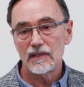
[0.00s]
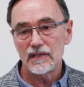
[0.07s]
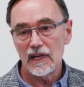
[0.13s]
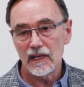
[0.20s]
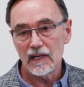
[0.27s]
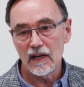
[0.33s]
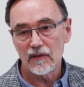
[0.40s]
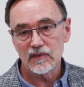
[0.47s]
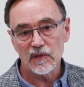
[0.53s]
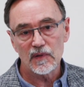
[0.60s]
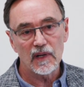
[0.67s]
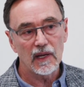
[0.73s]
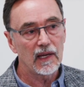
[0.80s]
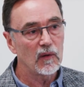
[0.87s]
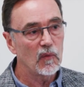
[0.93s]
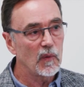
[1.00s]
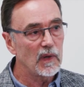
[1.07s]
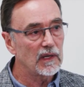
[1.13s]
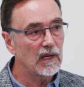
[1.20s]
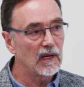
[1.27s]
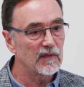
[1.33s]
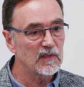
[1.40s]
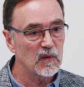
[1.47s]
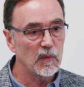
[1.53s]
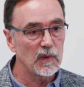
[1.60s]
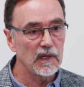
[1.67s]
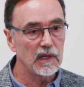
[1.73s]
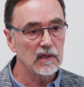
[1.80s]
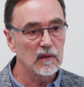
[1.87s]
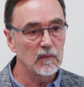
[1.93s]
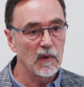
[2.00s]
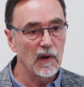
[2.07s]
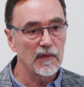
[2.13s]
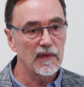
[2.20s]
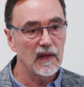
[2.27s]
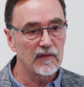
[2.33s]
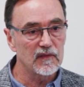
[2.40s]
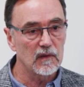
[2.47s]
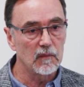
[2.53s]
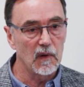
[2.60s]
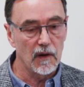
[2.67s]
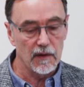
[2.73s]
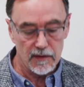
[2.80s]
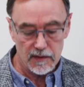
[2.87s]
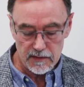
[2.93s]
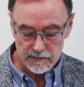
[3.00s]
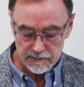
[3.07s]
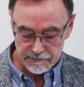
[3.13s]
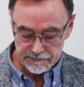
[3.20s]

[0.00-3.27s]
day after day, week after week, or month after month?